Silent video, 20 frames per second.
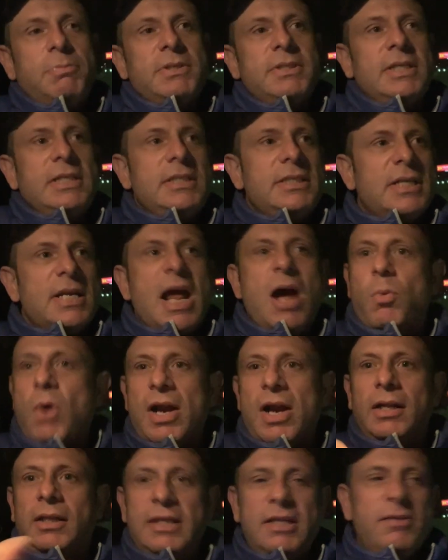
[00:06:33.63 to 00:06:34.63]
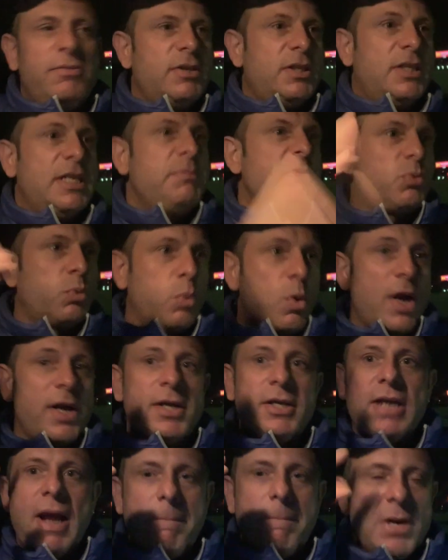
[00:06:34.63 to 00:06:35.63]
proceeds to not want to leave and keeps
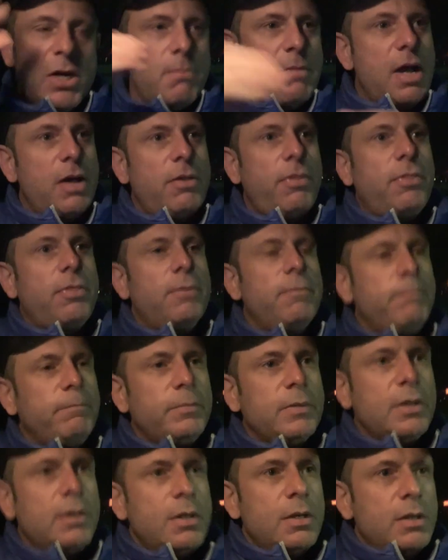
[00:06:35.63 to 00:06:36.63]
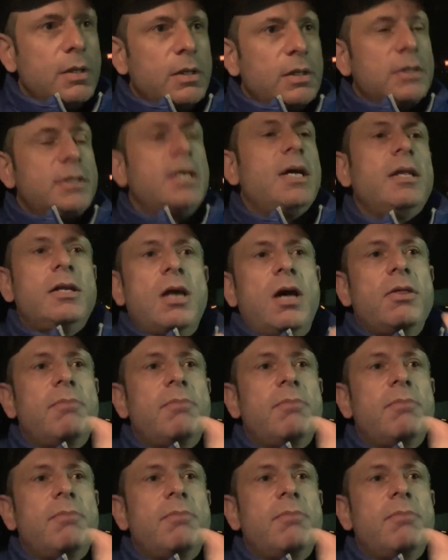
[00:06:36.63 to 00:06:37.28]
running up in her mouth, telling